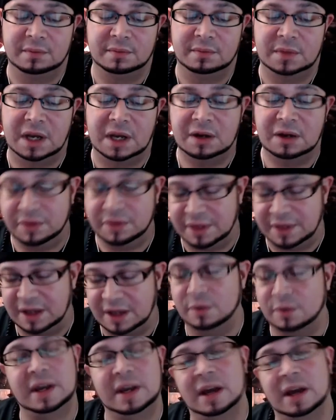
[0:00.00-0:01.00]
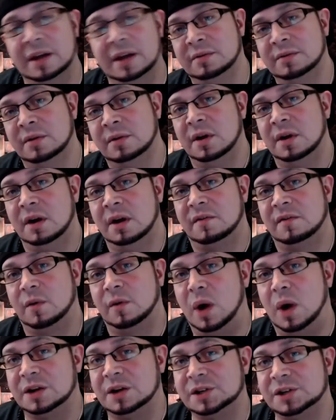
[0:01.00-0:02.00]
I do thank you again for
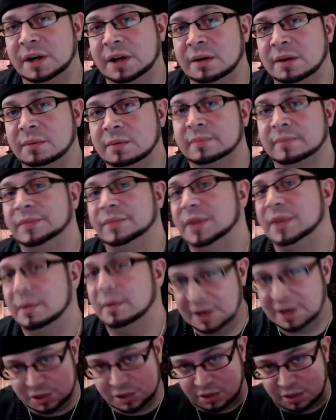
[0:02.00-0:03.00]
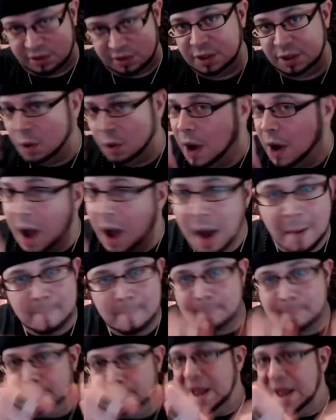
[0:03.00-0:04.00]
watching. Make sure that you
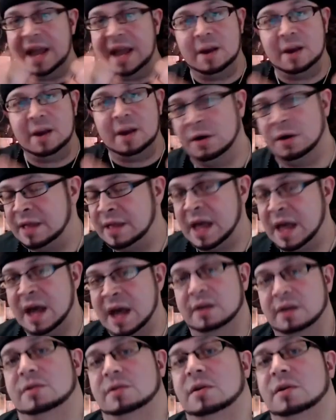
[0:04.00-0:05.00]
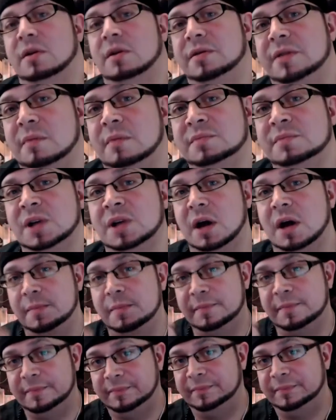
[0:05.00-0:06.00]
bang on that thumbs up
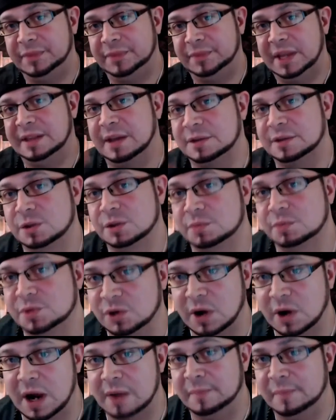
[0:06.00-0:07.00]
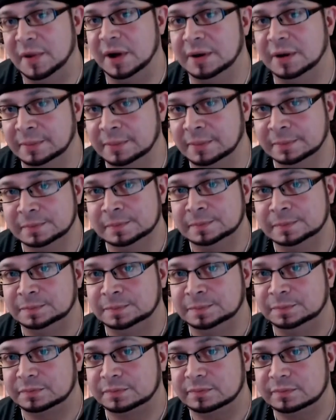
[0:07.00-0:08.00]
and that subscribe button.
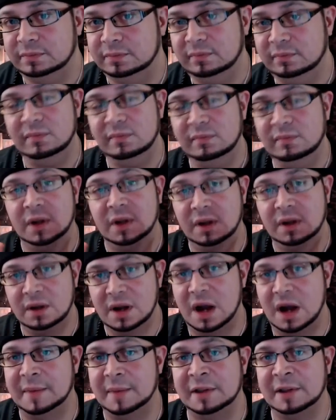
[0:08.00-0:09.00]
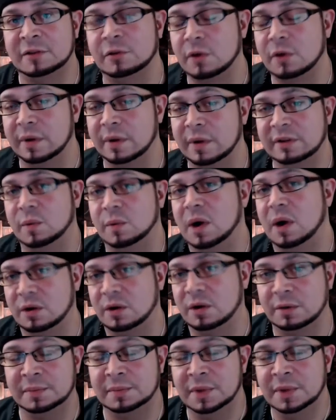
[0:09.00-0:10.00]
Comments are always
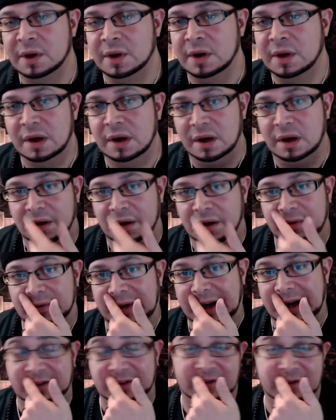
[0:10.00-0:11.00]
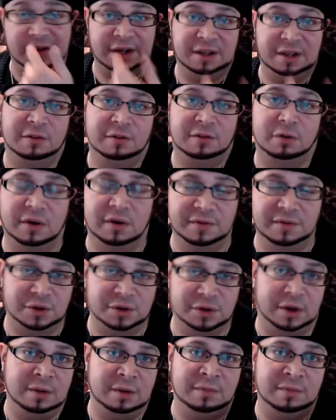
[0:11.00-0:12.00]
welcome. If you guys have any sort of
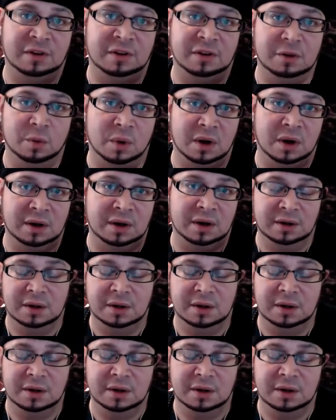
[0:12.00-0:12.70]
dreams that you want